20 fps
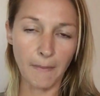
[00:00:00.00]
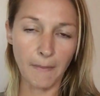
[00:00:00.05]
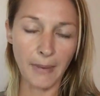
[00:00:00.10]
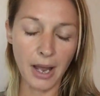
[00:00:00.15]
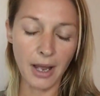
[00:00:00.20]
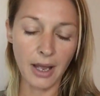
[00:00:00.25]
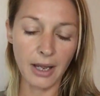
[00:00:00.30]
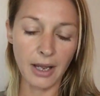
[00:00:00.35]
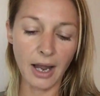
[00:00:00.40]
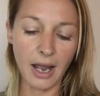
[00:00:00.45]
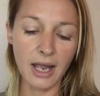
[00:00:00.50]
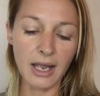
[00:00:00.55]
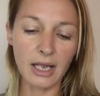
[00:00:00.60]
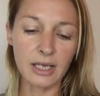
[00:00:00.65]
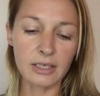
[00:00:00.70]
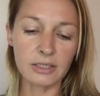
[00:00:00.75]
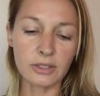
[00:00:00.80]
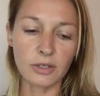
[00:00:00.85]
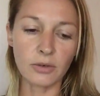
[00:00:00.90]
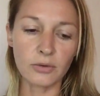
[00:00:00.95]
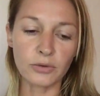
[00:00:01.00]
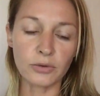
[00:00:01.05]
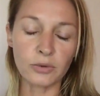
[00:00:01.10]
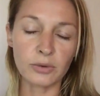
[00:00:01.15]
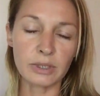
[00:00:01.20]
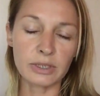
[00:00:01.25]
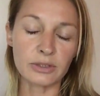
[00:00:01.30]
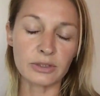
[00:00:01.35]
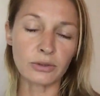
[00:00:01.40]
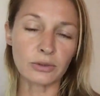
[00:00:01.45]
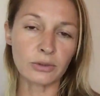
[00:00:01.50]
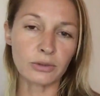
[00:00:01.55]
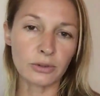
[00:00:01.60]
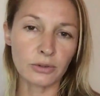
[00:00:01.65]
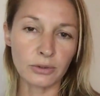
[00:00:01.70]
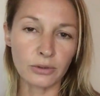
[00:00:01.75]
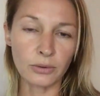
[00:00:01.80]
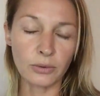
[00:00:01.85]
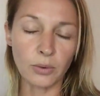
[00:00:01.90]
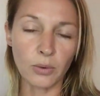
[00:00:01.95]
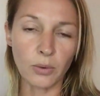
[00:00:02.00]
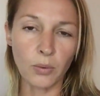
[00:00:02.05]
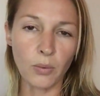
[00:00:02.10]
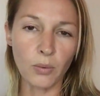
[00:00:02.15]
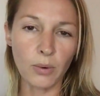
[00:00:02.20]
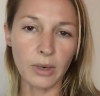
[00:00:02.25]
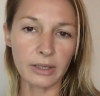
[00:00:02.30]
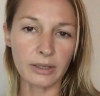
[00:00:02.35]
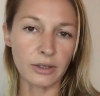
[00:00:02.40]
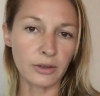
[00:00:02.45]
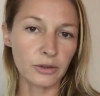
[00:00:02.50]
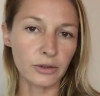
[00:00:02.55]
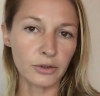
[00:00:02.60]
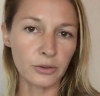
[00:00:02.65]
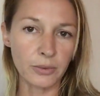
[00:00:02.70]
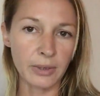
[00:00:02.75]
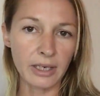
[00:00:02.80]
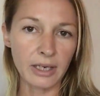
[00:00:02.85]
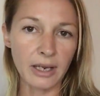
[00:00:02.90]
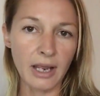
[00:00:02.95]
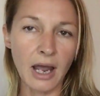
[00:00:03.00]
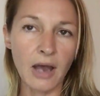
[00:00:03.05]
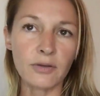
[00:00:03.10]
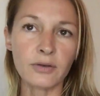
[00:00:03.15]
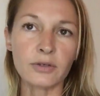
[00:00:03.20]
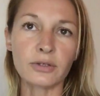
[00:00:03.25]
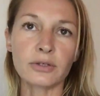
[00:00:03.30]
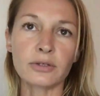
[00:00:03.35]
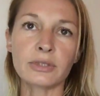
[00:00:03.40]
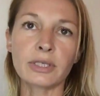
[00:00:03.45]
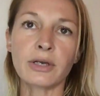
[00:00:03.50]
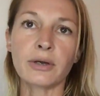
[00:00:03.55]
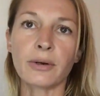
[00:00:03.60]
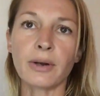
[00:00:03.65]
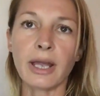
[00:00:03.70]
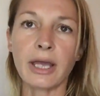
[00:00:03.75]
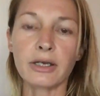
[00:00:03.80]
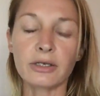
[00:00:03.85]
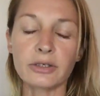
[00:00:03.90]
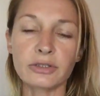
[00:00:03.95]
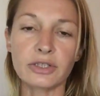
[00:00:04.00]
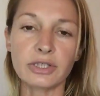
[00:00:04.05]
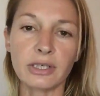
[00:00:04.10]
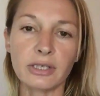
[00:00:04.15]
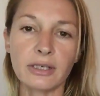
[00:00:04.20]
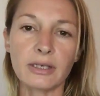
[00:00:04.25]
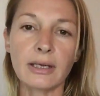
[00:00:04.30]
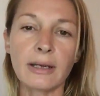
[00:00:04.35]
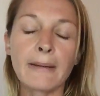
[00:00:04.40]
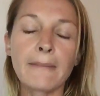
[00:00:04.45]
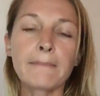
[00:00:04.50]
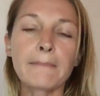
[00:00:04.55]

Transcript: but I had to go through it to learn what they're doing, how they're using our energy,